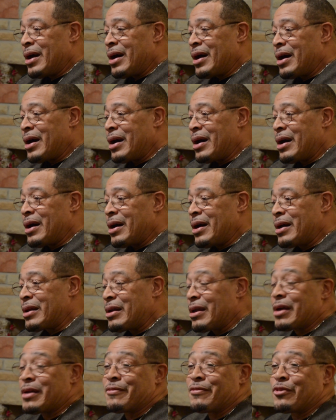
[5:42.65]
a
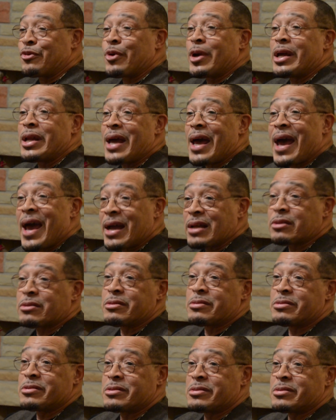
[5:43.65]
lot of great
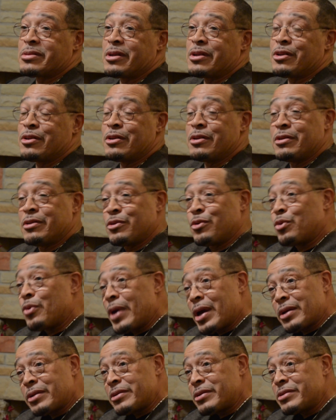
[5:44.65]
actors and
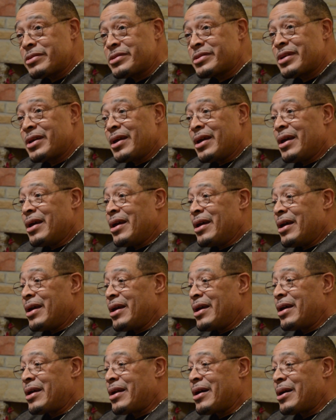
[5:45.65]
directors
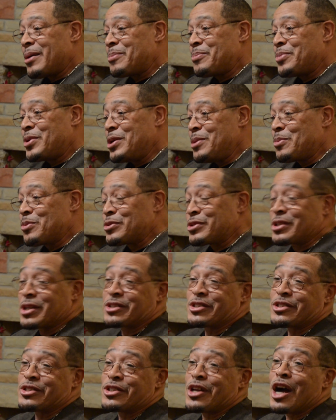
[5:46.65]
and people
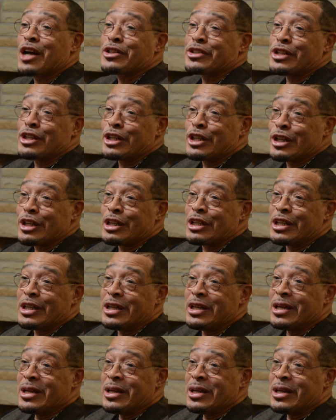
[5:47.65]
such as Dr. Lilly,